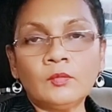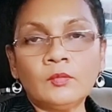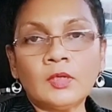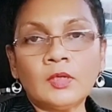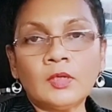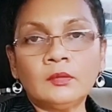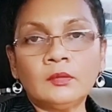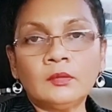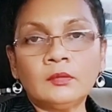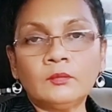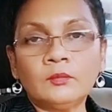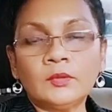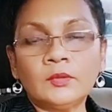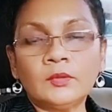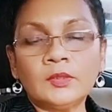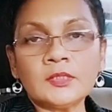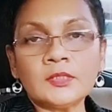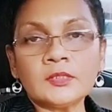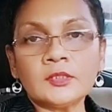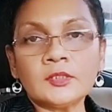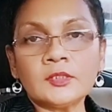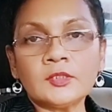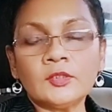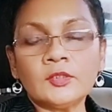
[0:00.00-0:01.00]
one with the
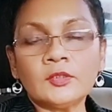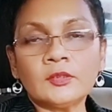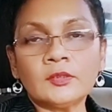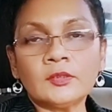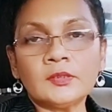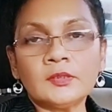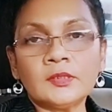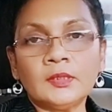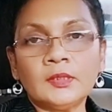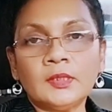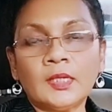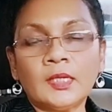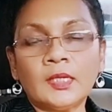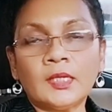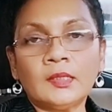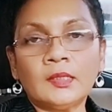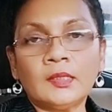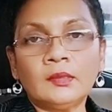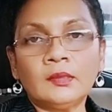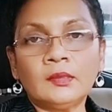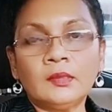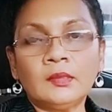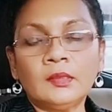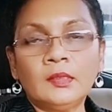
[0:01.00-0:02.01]
security,
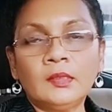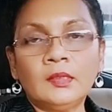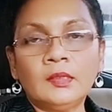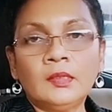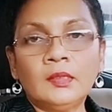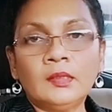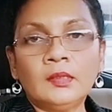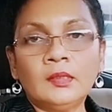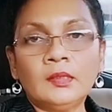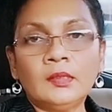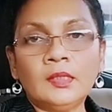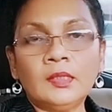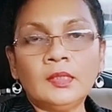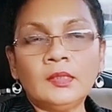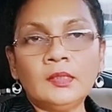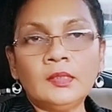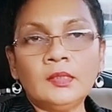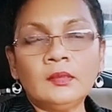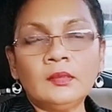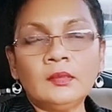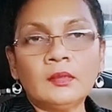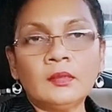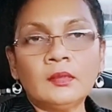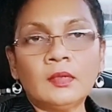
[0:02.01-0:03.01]
and they
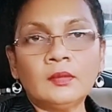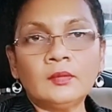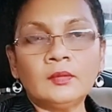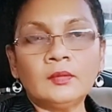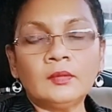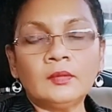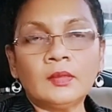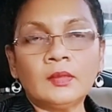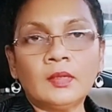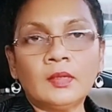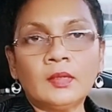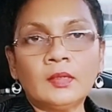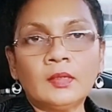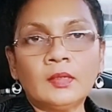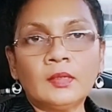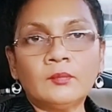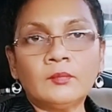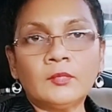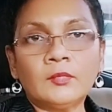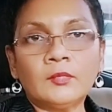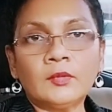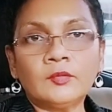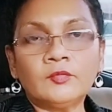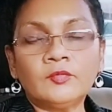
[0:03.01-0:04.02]
did not
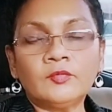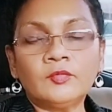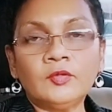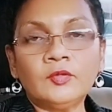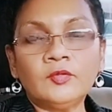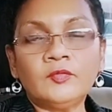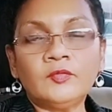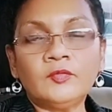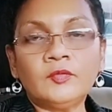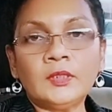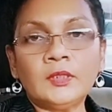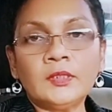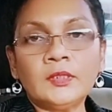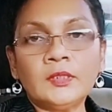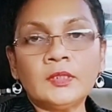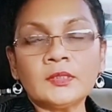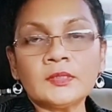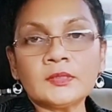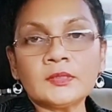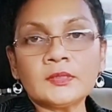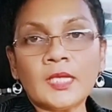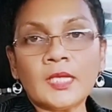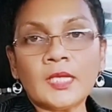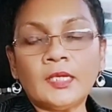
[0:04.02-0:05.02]
um, fulfill their
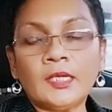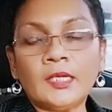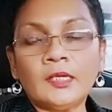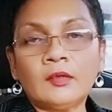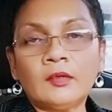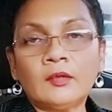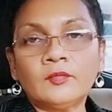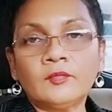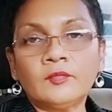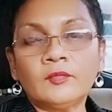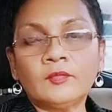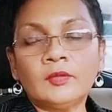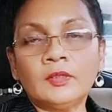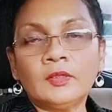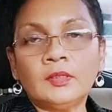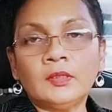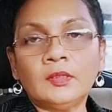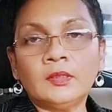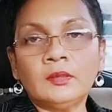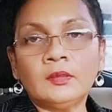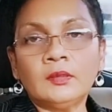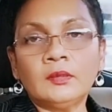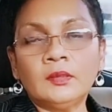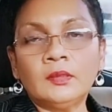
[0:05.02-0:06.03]
side of
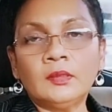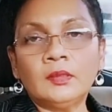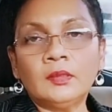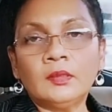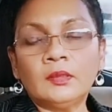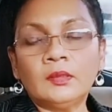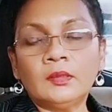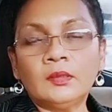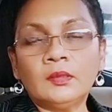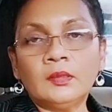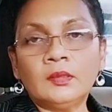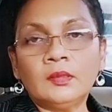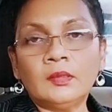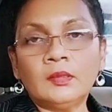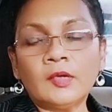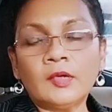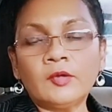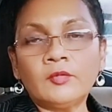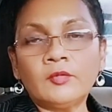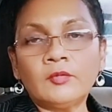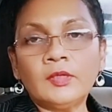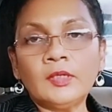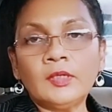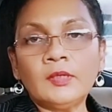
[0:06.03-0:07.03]
the the
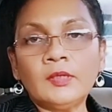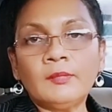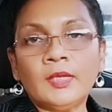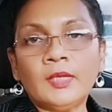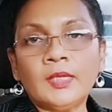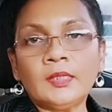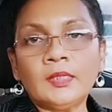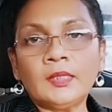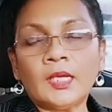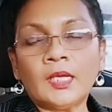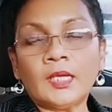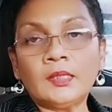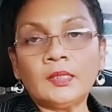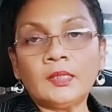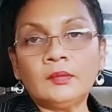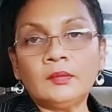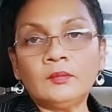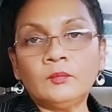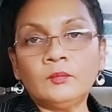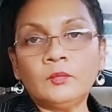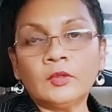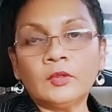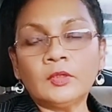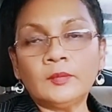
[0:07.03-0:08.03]
agreement
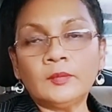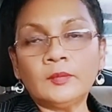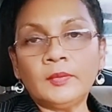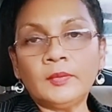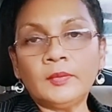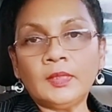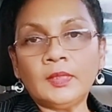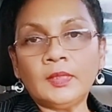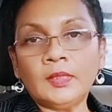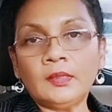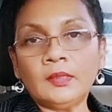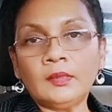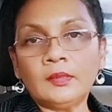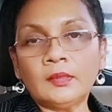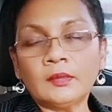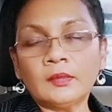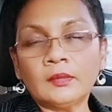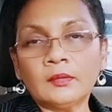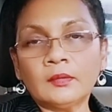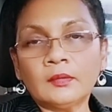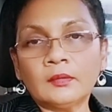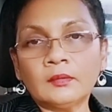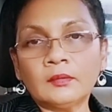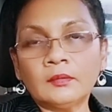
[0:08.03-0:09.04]
and weren't paying
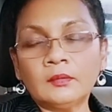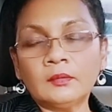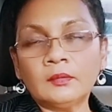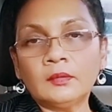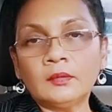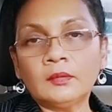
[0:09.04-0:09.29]
their